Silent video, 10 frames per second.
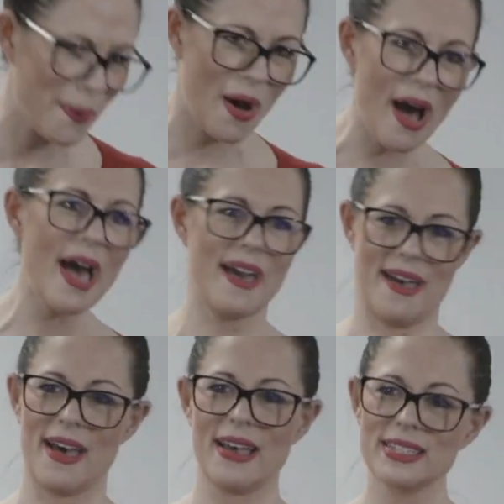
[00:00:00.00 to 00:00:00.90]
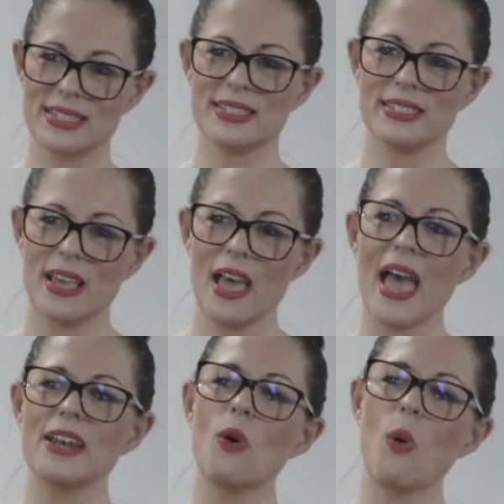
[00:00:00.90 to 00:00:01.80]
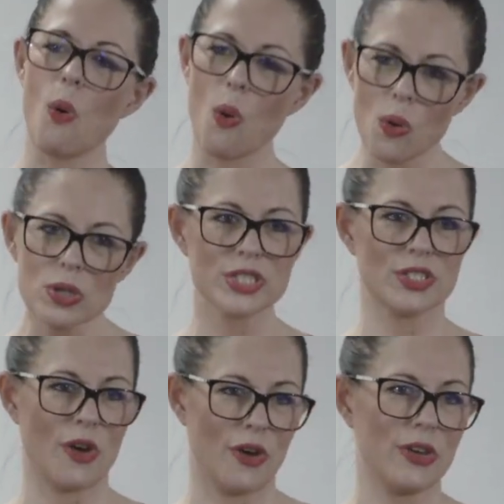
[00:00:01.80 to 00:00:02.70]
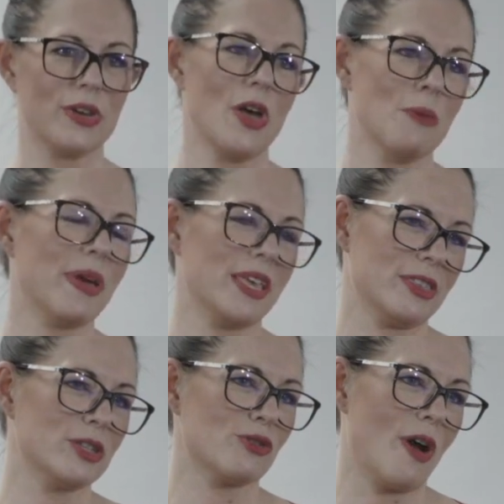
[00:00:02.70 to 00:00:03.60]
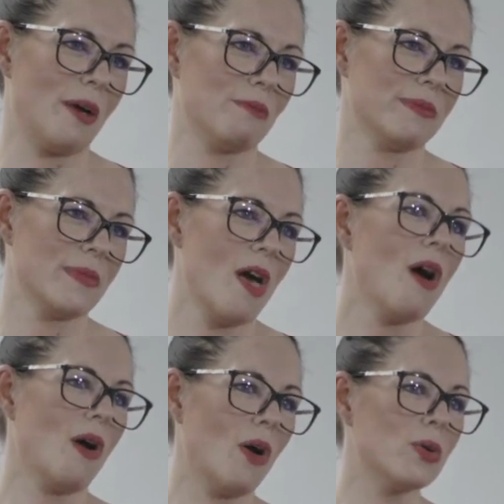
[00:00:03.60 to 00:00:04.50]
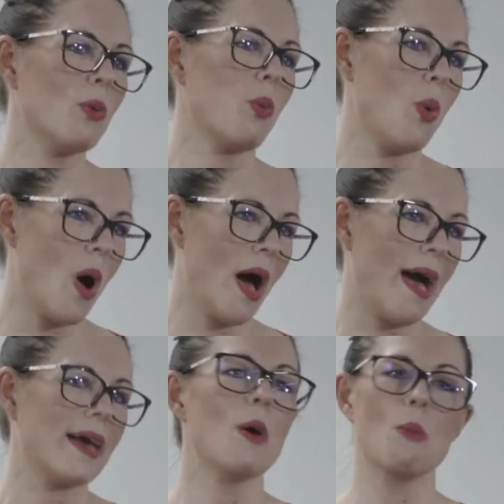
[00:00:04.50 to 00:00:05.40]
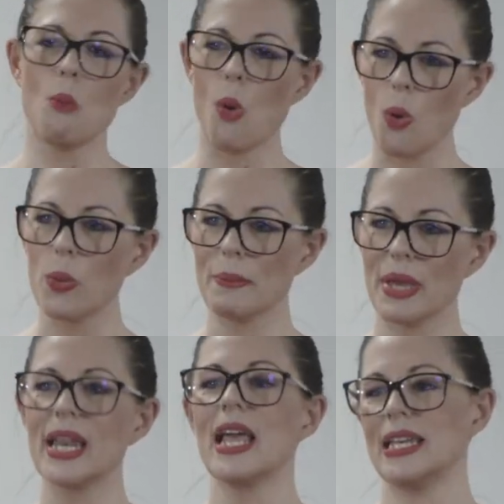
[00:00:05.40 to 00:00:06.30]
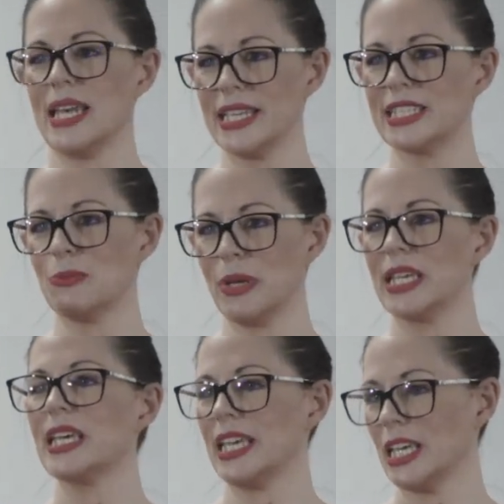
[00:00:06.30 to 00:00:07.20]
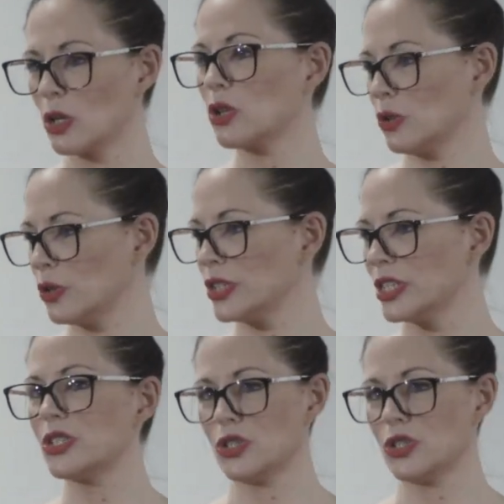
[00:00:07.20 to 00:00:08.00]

by us and also beat the drum on why more women need to be included